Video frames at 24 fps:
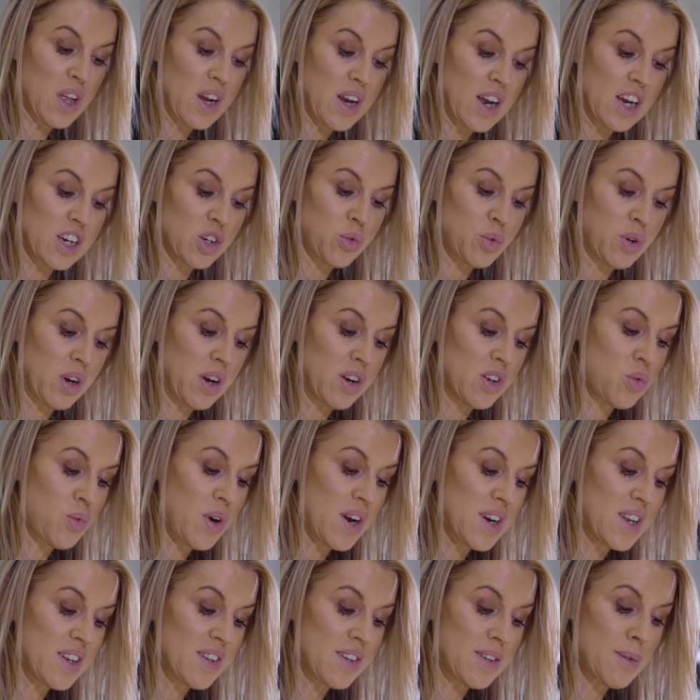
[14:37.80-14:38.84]
ganache, we're going to
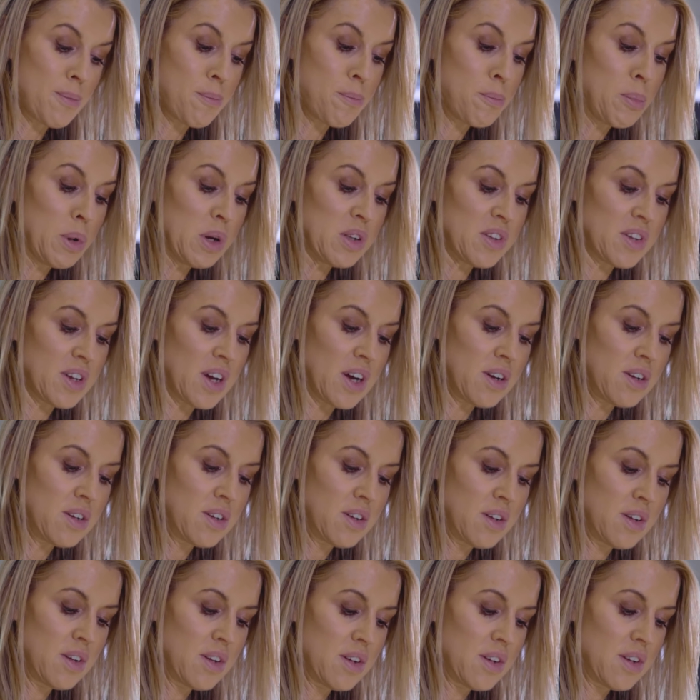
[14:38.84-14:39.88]
add in some butter
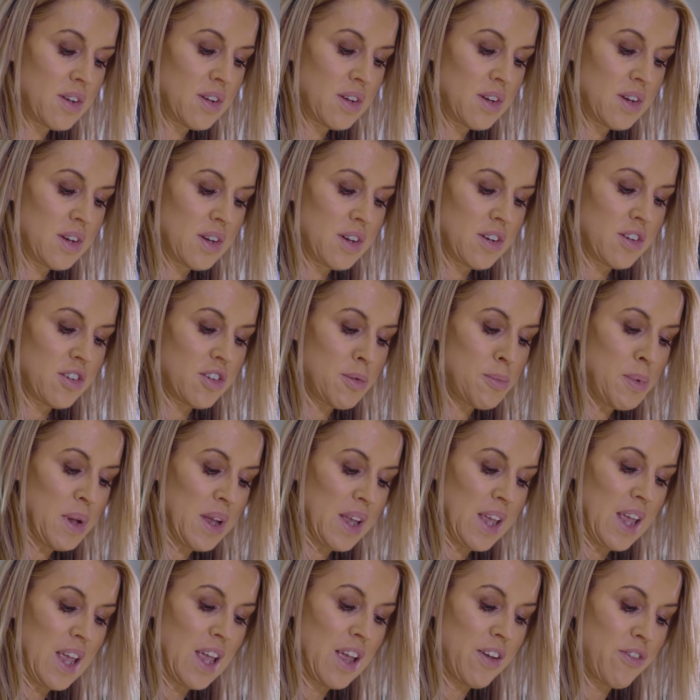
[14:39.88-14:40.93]
just to make
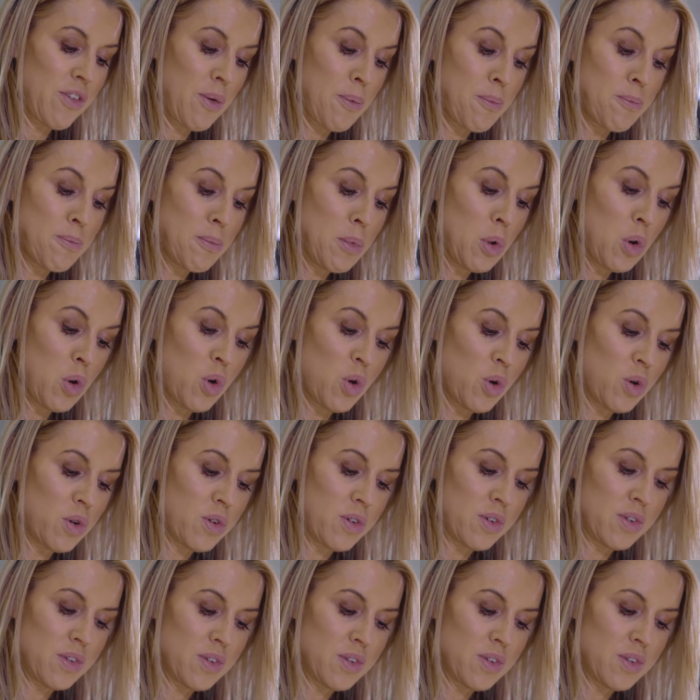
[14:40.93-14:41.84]
it even more